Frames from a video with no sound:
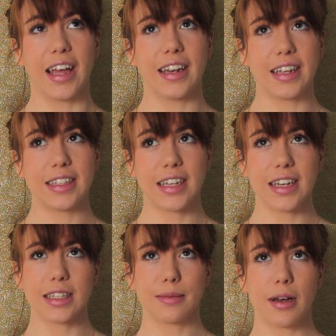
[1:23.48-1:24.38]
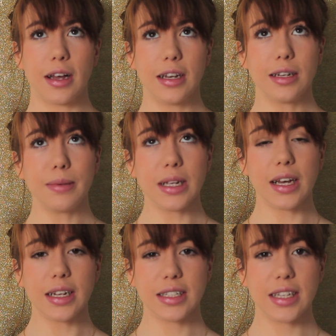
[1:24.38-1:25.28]
and they said it smelled a little bit
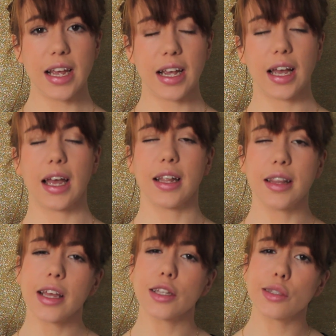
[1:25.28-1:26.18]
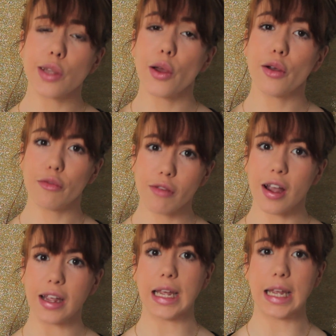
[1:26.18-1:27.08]
like sick, and they're so
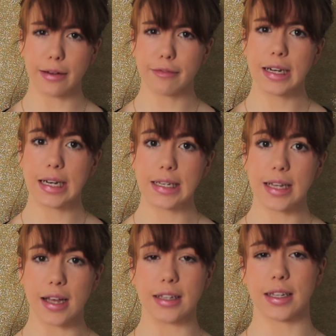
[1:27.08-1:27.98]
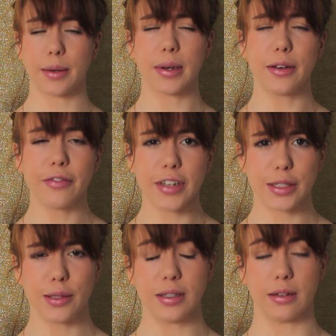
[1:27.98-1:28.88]
right, it really does. Like when you
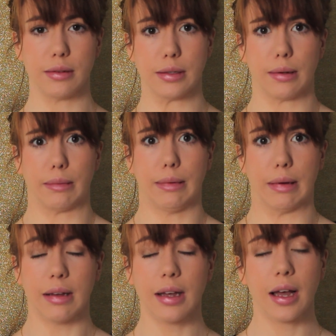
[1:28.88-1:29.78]
first use it you're just like, ugh.